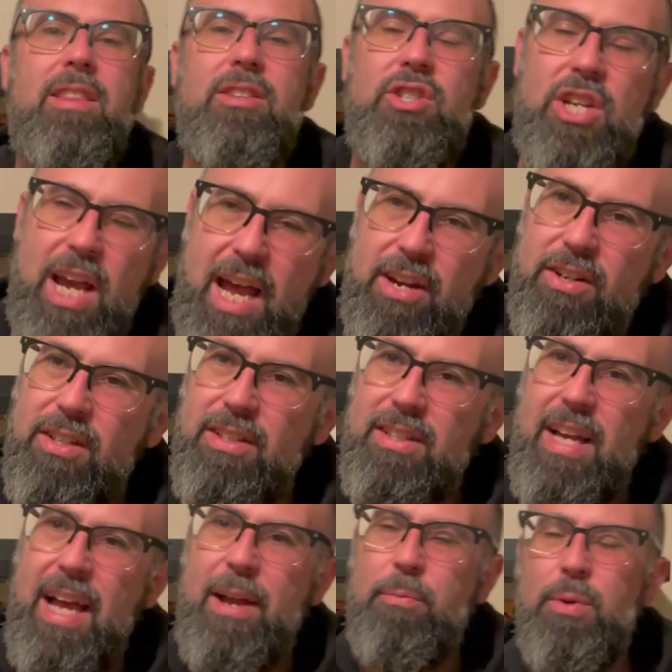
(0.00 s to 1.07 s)
of the
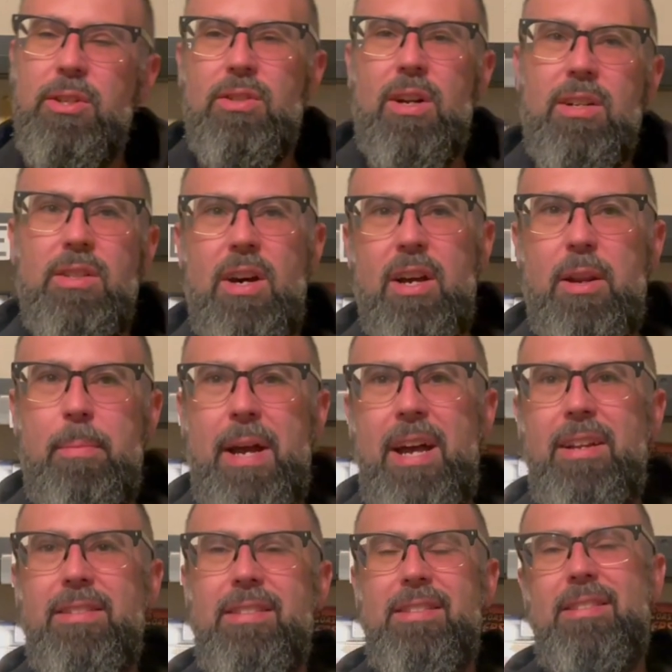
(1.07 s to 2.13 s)
channel, and we started talking
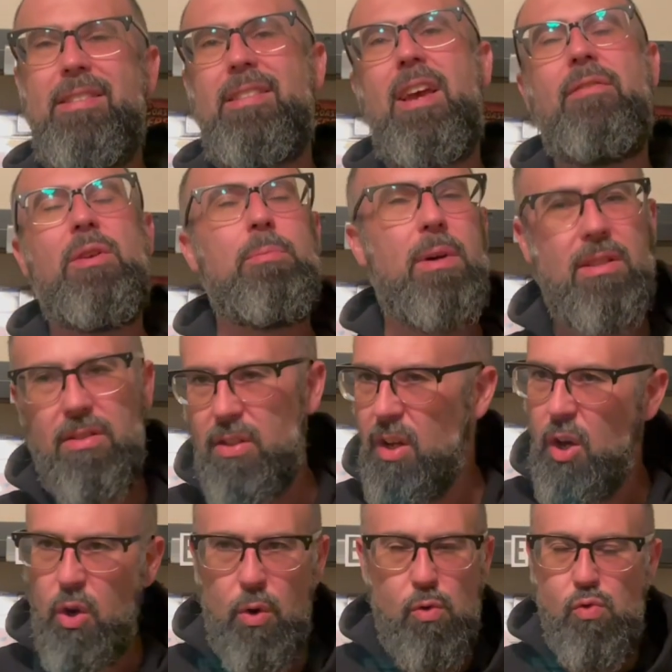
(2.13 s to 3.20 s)
about seven months
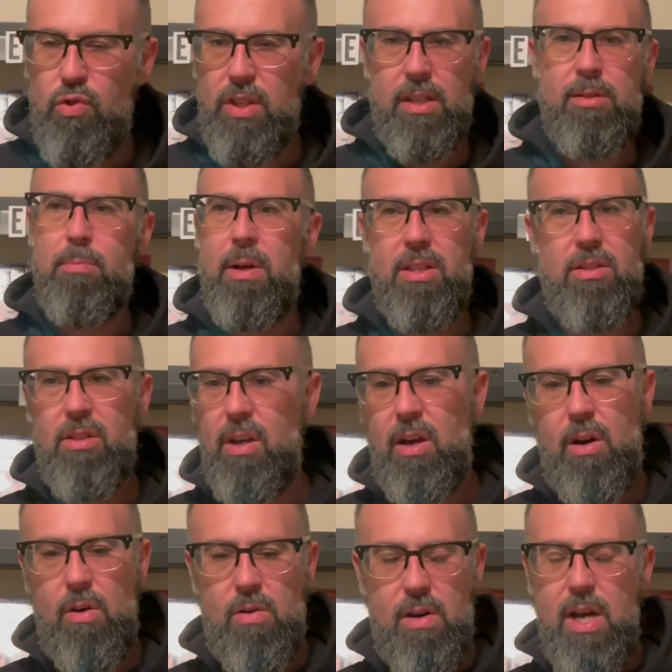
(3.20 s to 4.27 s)
ago, six months
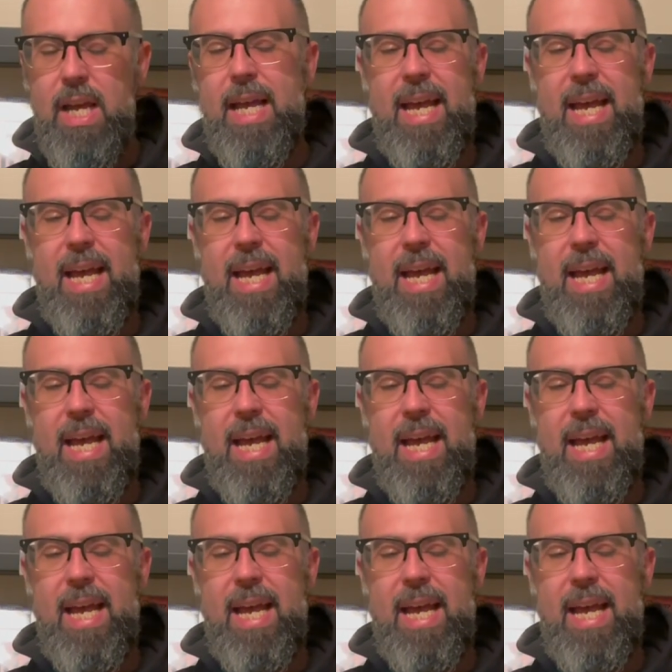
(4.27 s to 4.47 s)
ago,